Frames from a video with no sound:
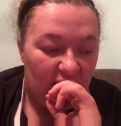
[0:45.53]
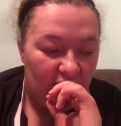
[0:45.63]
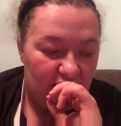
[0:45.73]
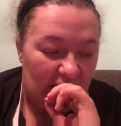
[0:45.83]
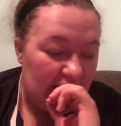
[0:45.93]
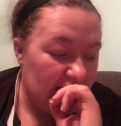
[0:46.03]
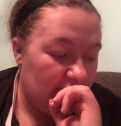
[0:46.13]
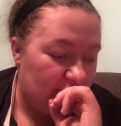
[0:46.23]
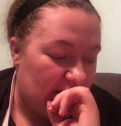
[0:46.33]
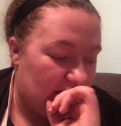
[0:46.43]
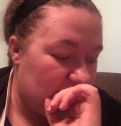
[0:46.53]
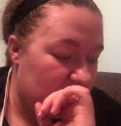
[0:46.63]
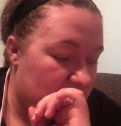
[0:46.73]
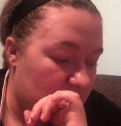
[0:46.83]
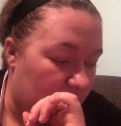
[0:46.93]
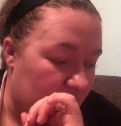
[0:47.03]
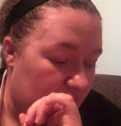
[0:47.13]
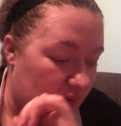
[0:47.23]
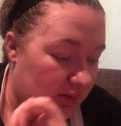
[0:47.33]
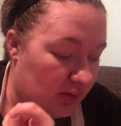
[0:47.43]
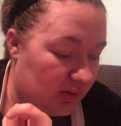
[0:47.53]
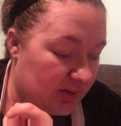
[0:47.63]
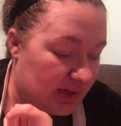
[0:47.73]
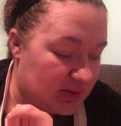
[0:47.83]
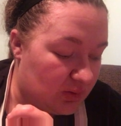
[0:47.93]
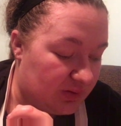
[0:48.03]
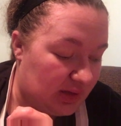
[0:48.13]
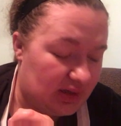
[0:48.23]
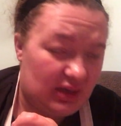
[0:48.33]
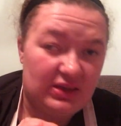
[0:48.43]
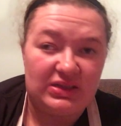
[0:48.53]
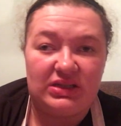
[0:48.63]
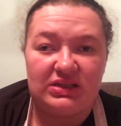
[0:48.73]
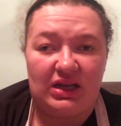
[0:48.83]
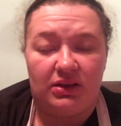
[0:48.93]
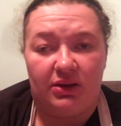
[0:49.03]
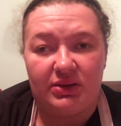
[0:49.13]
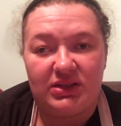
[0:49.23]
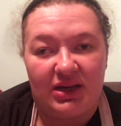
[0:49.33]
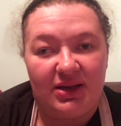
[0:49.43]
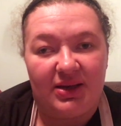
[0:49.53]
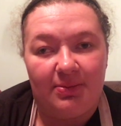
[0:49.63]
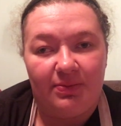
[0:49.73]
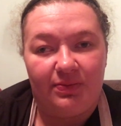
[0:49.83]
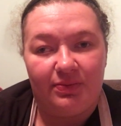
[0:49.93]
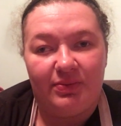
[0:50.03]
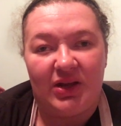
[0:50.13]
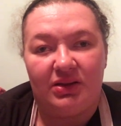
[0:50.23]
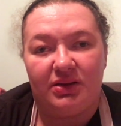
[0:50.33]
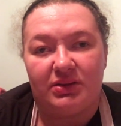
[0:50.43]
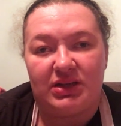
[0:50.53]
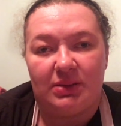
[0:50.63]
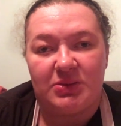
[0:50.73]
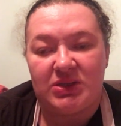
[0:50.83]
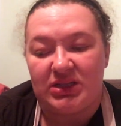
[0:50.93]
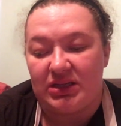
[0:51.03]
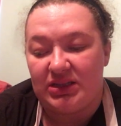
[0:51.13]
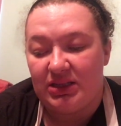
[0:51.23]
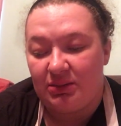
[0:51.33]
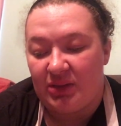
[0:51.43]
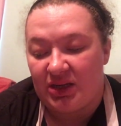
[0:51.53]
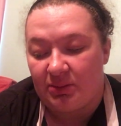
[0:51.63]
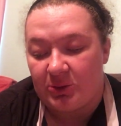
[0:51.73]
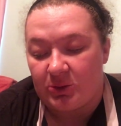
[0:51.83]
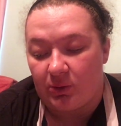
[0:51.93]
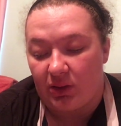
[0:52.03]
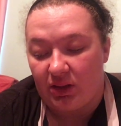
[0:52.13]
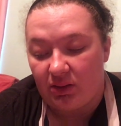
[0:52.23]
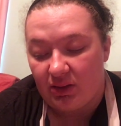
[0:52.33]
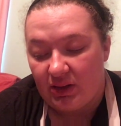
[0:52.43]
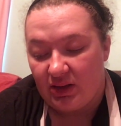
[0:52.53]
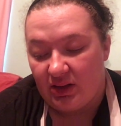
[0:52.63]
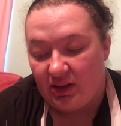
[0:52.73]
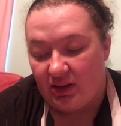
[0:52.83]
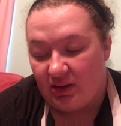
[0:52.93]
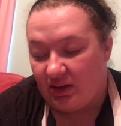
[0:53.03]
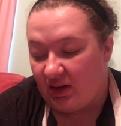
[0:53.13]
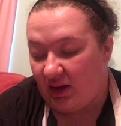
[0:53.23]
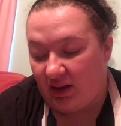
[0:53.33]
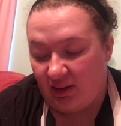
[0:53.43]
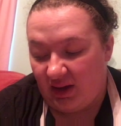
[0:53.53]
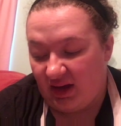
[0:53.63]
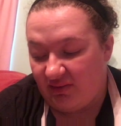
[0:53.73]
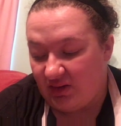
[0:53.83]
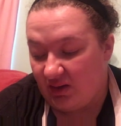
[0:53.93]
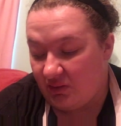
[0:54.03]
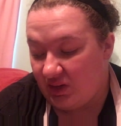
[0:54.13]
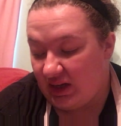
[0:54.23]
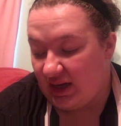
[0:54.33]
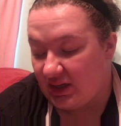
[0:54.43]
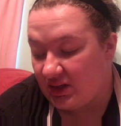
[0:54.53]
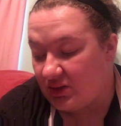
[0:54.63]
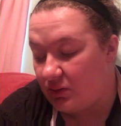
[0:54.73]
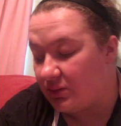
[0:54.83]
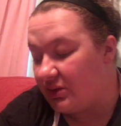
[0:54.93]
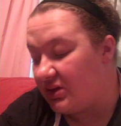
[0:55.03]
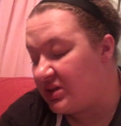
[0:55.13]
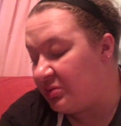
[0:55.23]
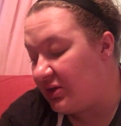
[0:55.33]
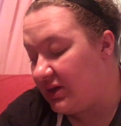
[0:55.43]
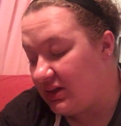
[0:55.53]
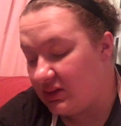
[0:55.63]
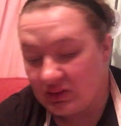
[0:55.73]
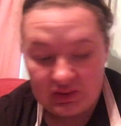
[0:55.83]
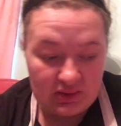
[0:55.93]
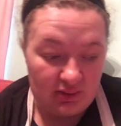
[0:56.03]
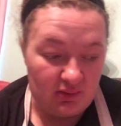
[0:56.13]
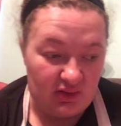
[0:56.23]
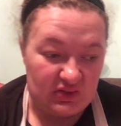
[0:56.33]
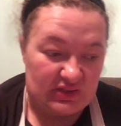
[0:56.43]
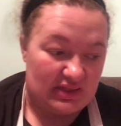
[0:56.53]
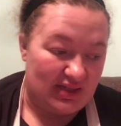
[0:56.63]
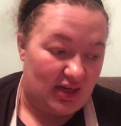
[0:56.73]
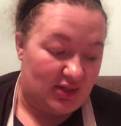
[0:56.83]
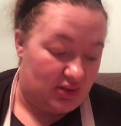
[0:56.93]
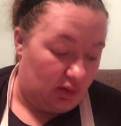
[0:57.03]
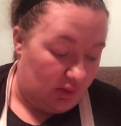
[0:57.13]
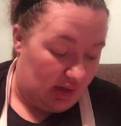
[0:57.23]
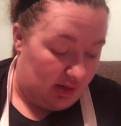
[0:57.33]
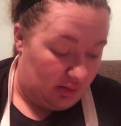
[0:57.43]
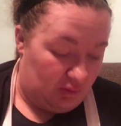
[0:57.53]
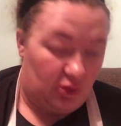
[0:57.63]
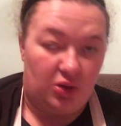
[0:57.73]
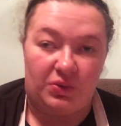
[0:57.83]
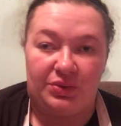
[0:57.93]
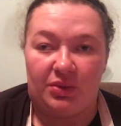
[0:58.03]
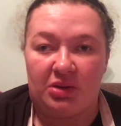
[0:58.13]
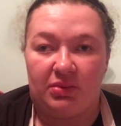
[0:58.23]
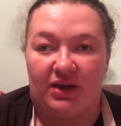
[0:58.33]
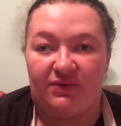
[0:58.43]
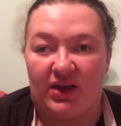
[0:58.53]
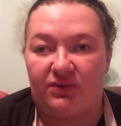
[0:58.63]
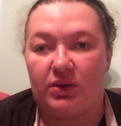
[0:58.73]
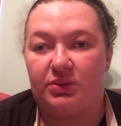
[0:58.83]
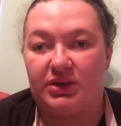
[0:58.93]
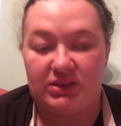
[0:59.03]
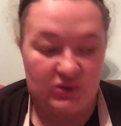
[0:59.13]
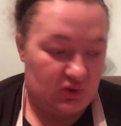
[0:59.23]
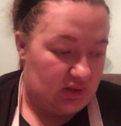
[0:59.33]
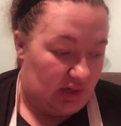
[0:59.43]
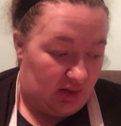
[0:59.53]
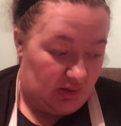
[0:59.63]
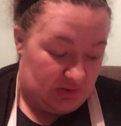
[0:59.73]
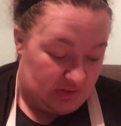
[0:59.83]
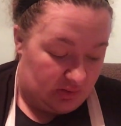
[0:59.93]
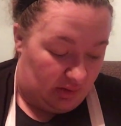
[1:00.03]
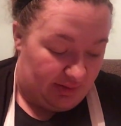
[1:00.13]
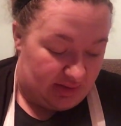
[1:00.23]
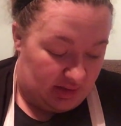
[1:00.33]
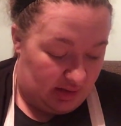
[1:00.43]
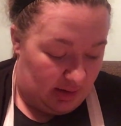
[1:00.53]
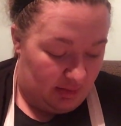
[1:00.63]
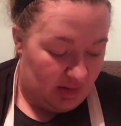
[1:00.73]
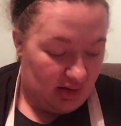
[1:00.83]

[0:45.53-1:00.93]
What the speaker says: Okay, anyway, getting started. I know you guys are thinking this is been a long time since I did a makeup tutorial. I have not really had any new looks planned, so I just decided to go ahead and roll with one of my favorite ones that I used to do all the time,